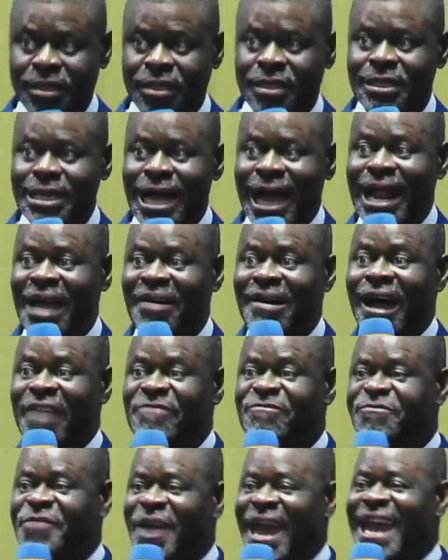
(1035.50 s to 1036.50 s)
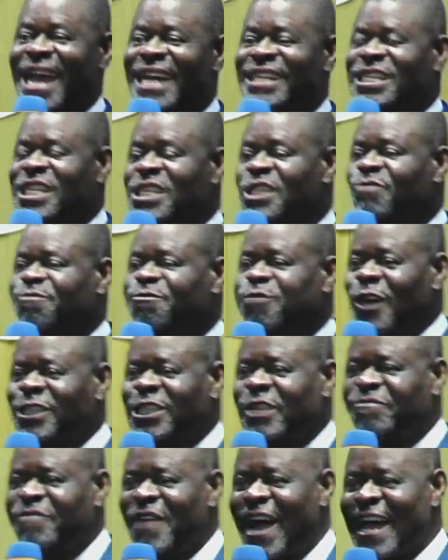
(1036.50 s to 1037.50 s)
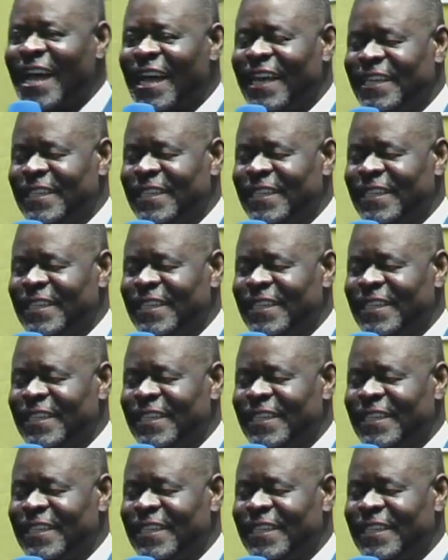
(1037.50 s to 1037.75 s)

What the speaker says: that our faith is fortified.